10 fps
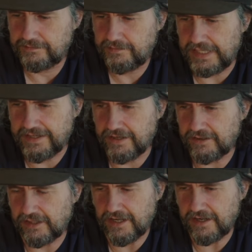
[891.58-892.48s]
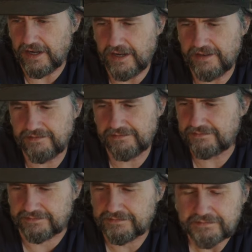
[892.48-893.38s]
But you know, I got,
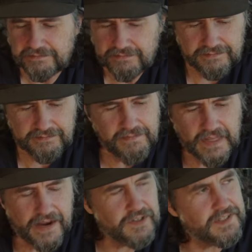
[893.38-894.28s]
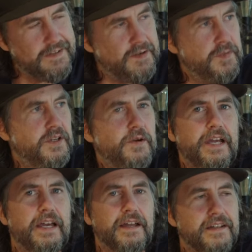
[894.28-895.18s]
ever since I've been
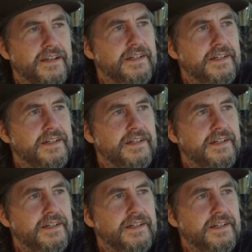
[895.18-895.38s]
doing it,